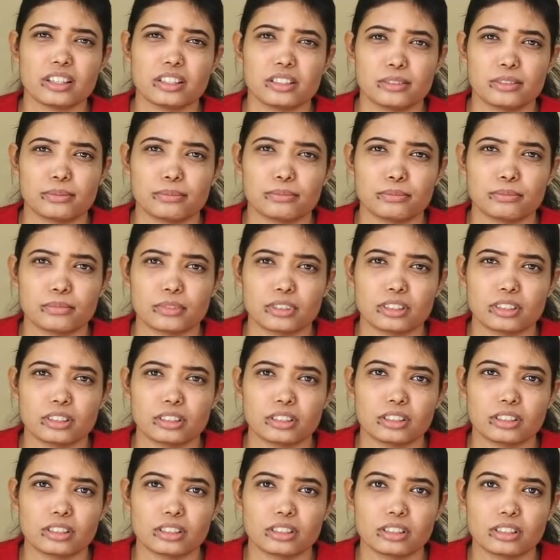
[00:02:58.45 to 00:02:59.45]
him.
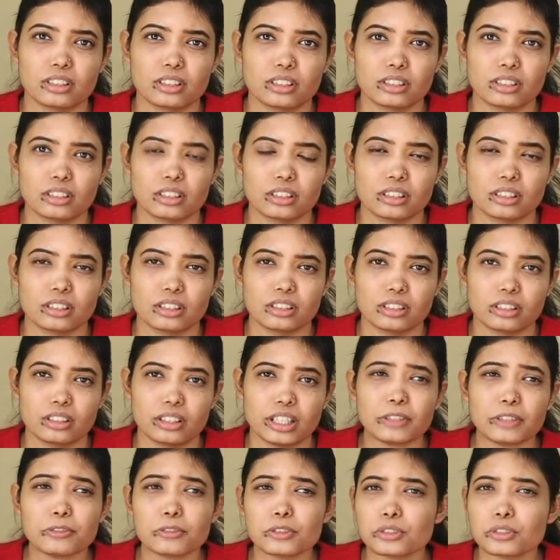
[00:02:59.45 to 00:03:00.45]

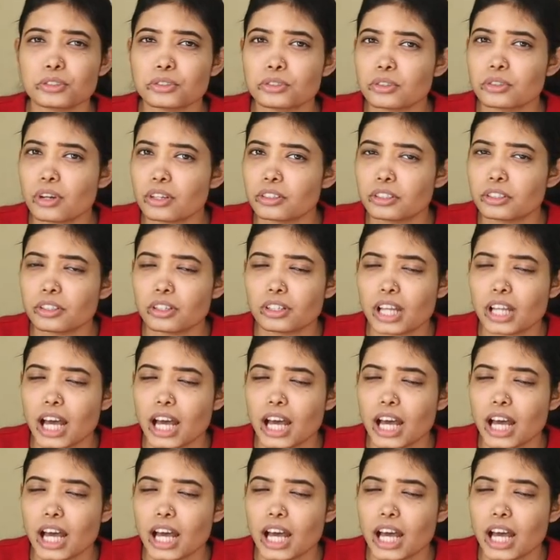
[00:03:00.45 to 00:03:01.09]
He was not at all